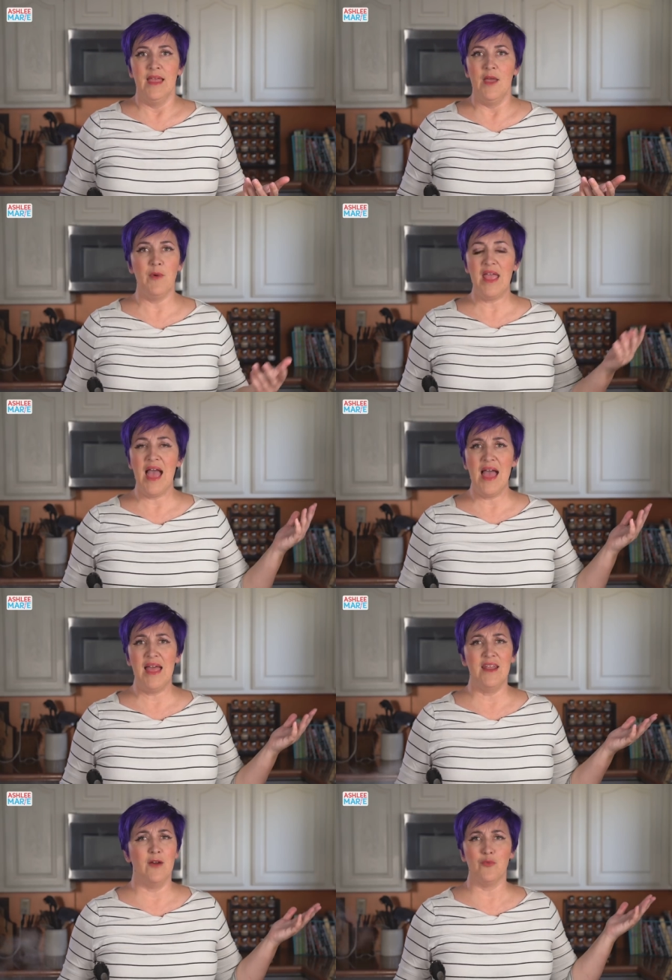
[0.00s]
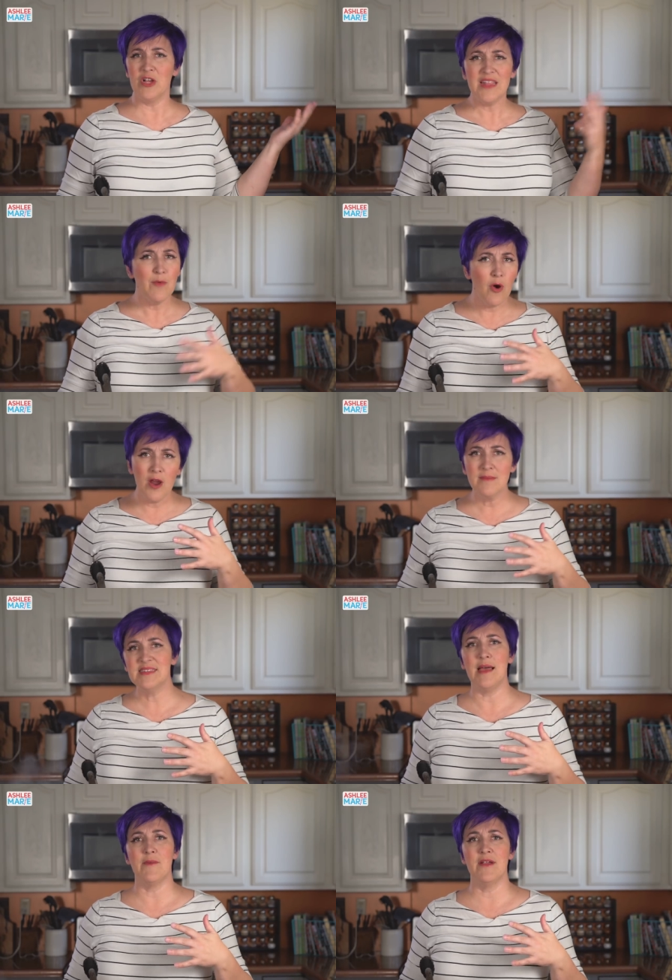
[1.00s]
We had a really warm
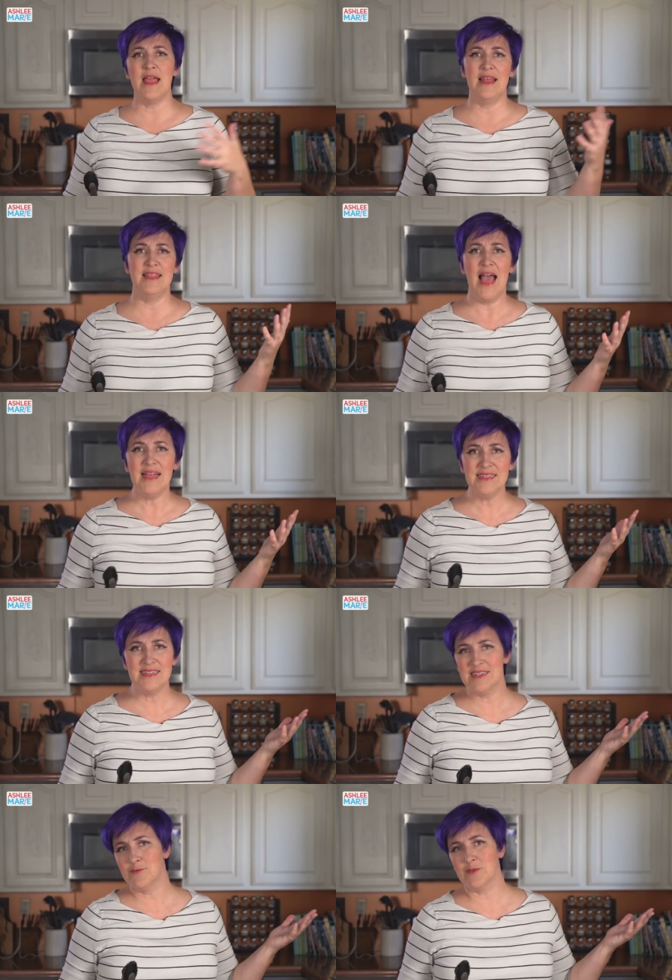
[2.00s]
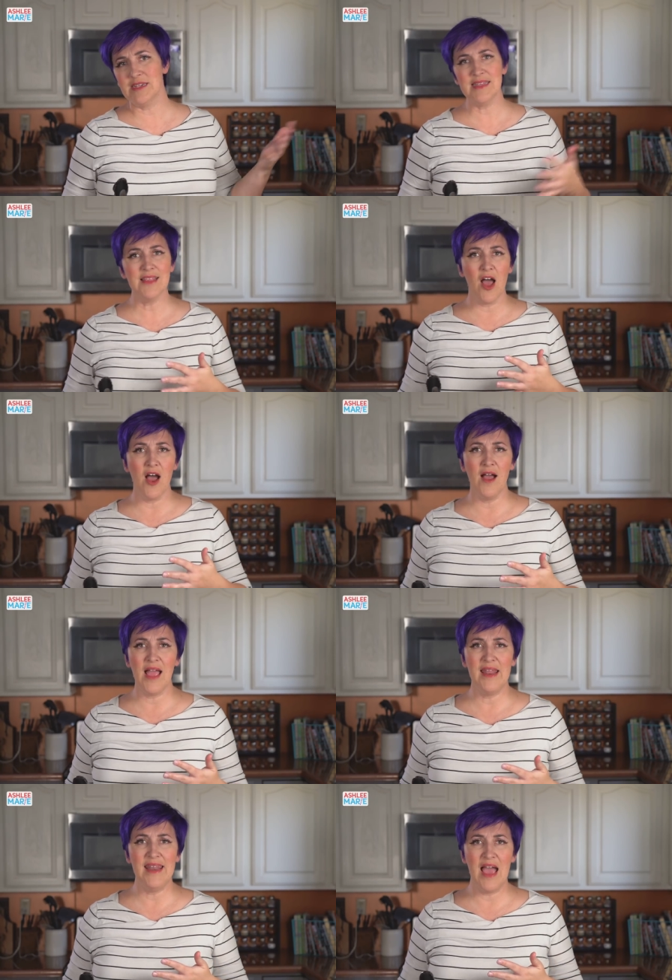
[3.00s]
summer and it lasted really long,
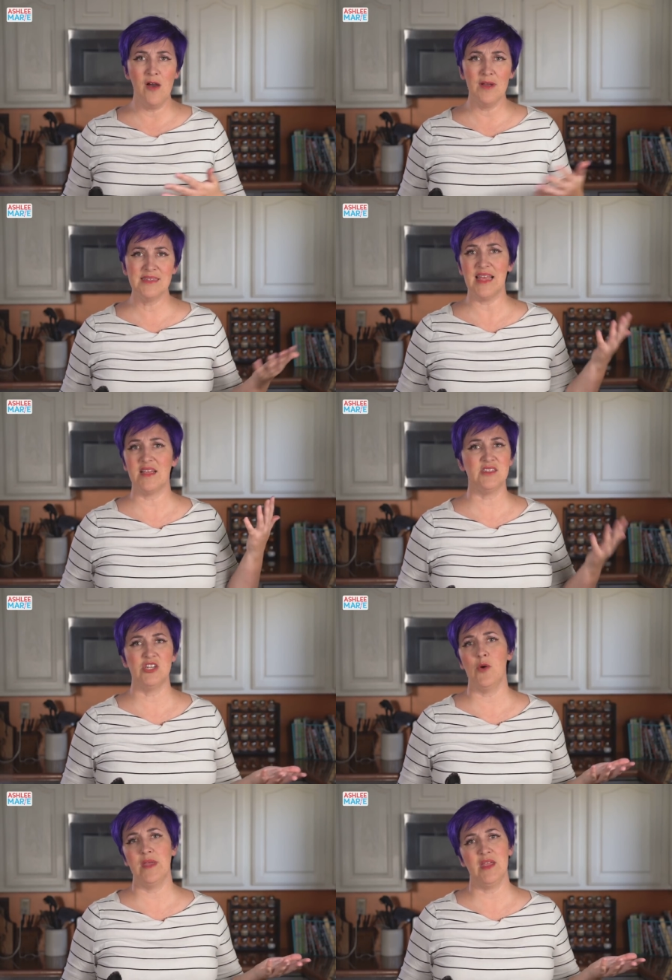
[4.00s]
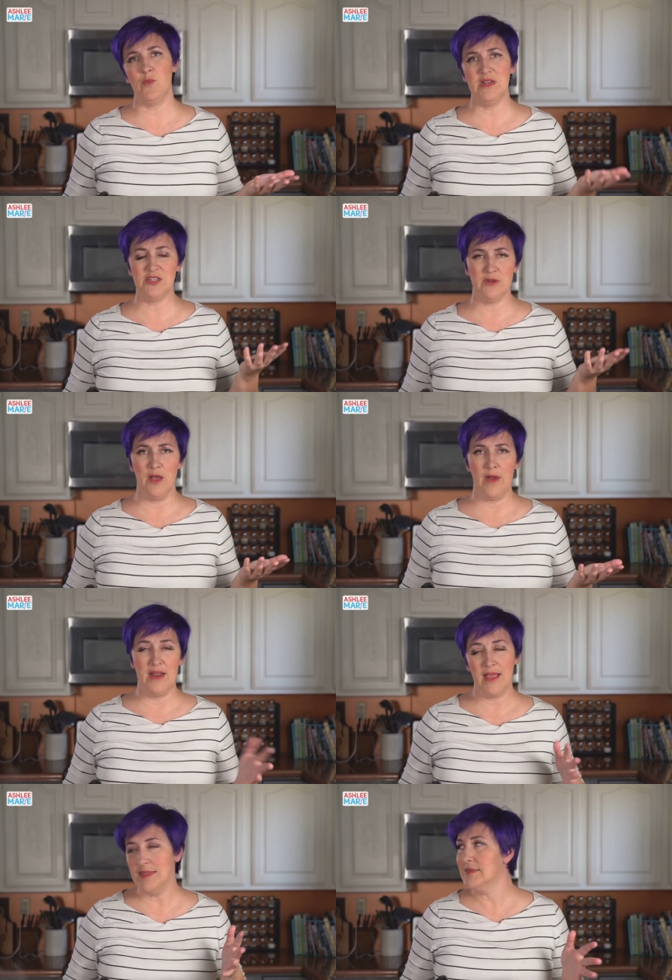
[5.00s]
and now it's like snowing and wintry already.
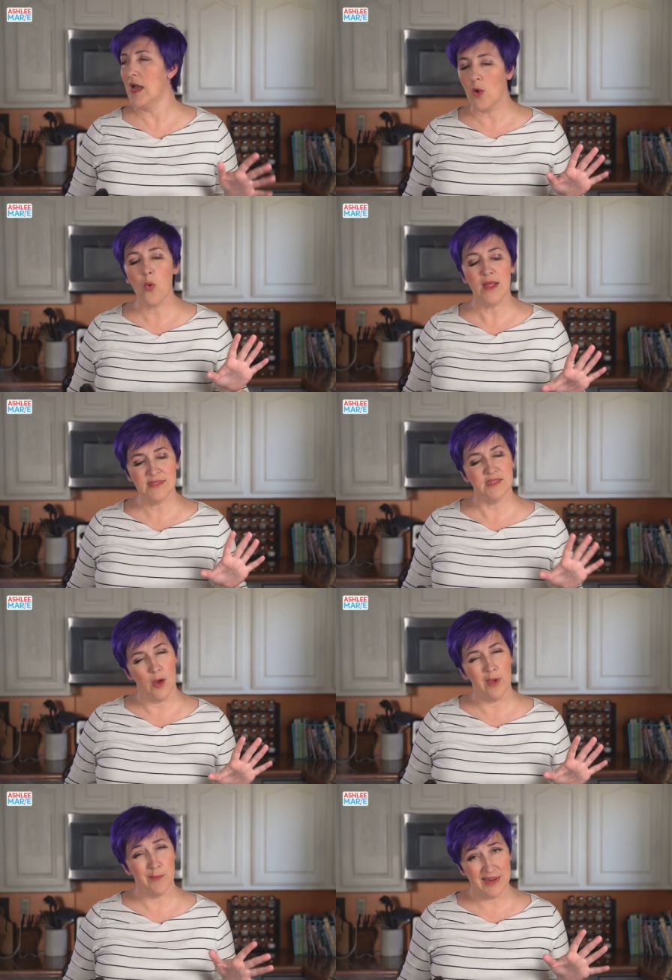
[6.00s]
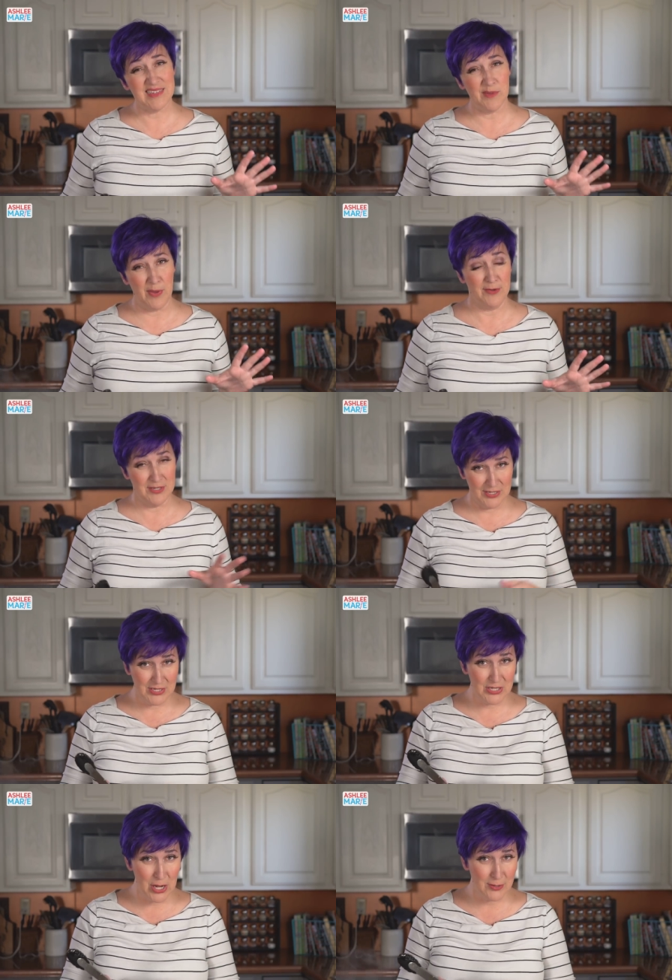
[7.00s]
Okay, it's not quite snowing, but it's supposed to
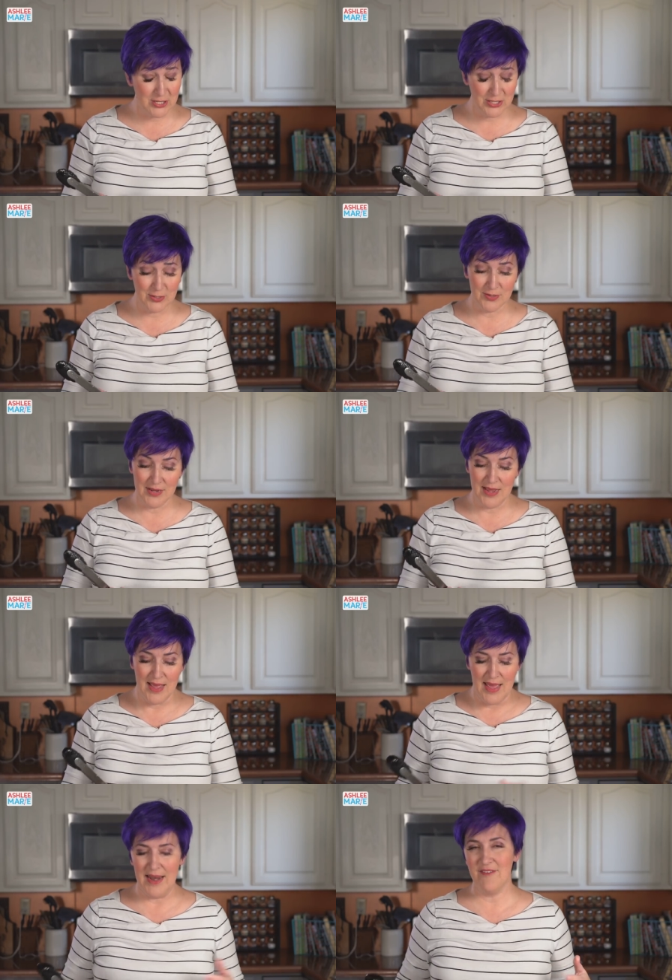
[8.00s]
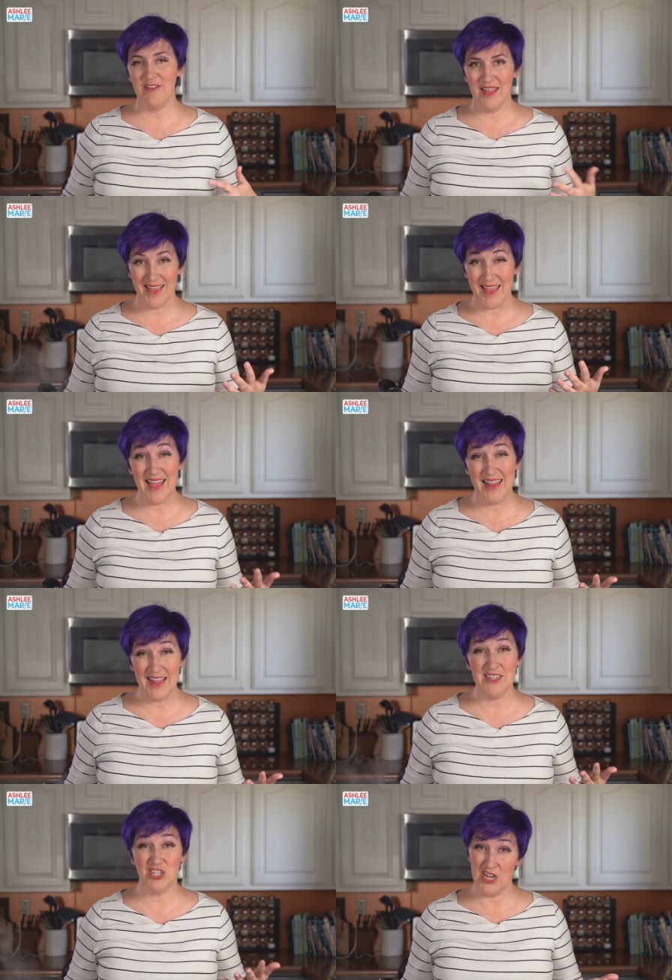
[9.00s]
snow soon, and I feel like I kind of
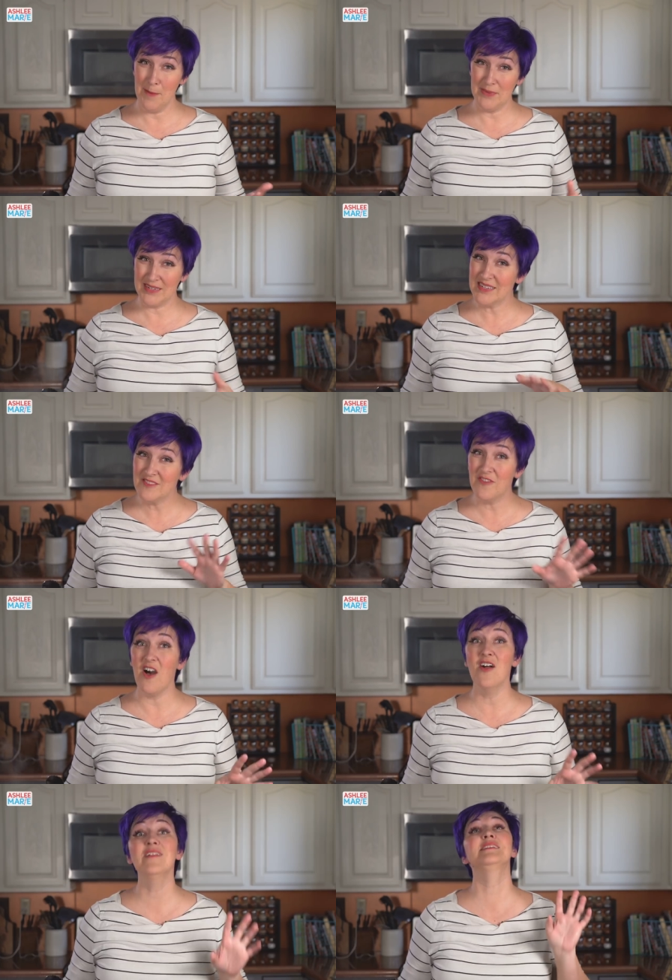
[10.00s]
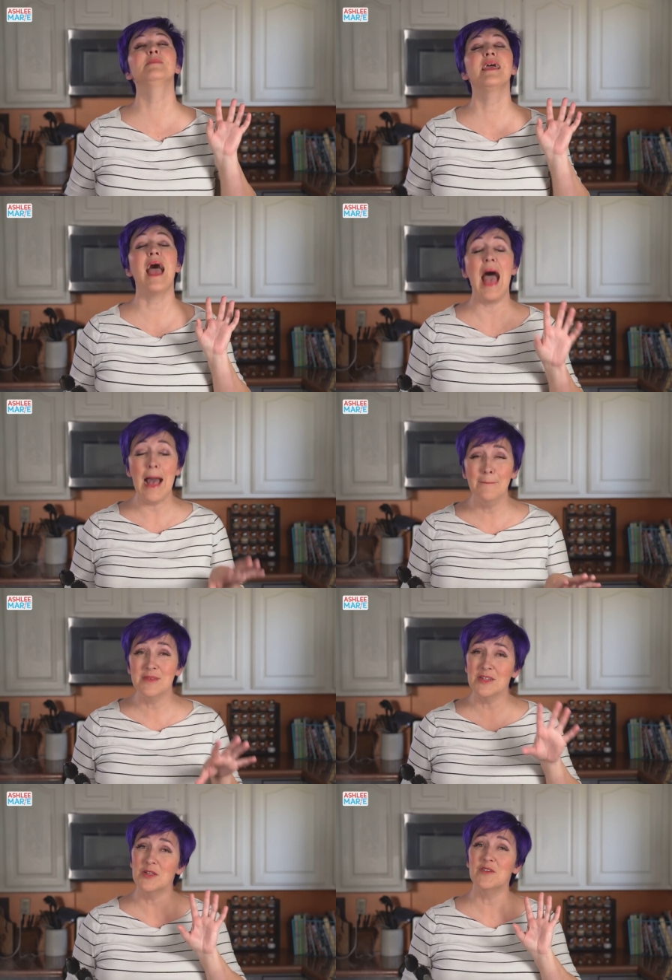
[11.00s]
got gypped because fall is my
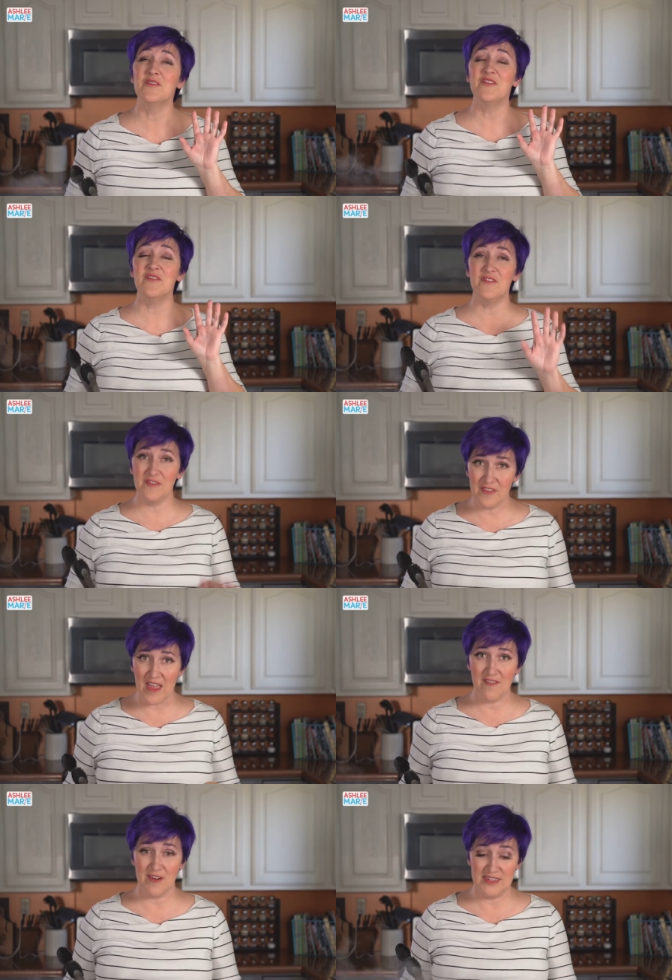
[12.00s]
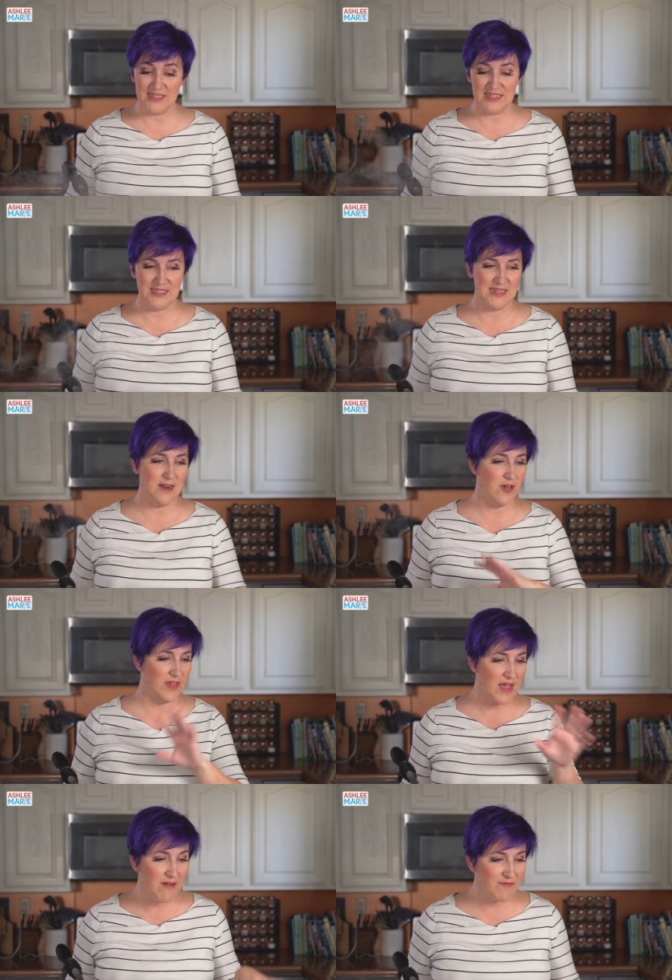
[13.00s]
absolute favorite season. All
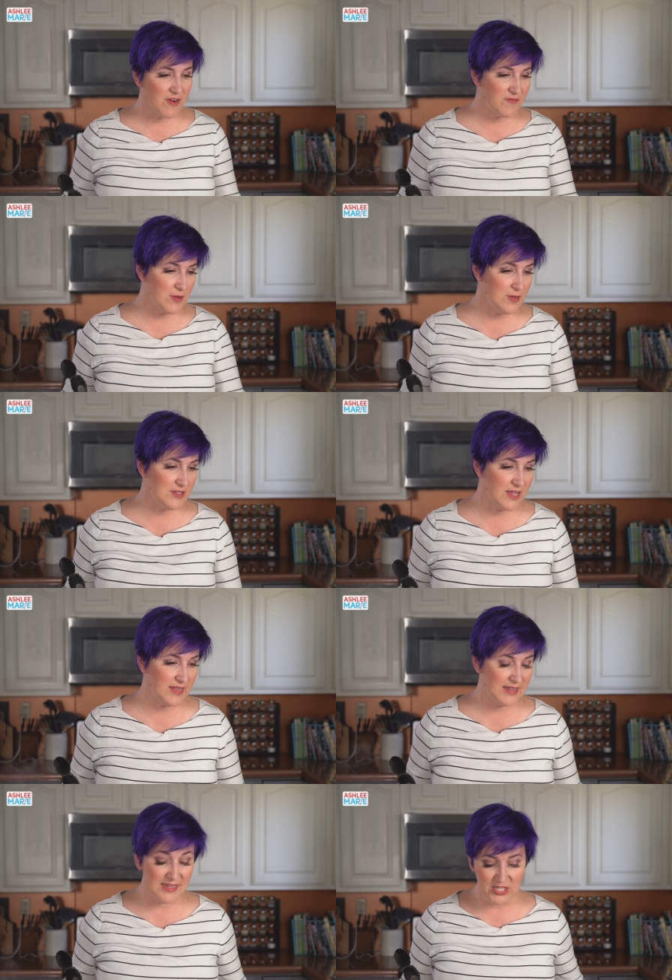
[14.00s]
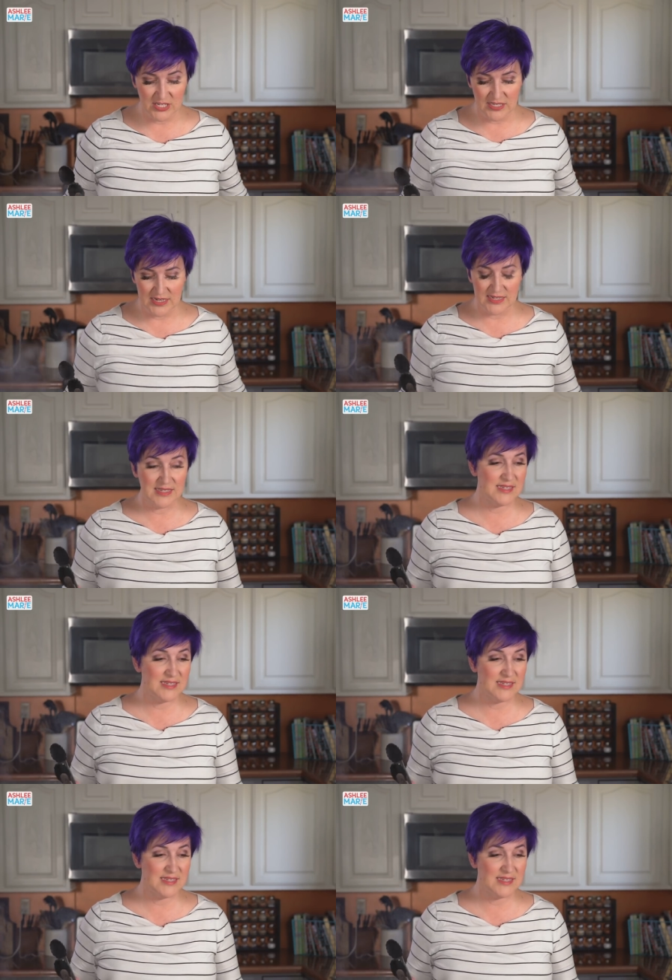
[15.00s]
the comfort foods, all the deliciousness.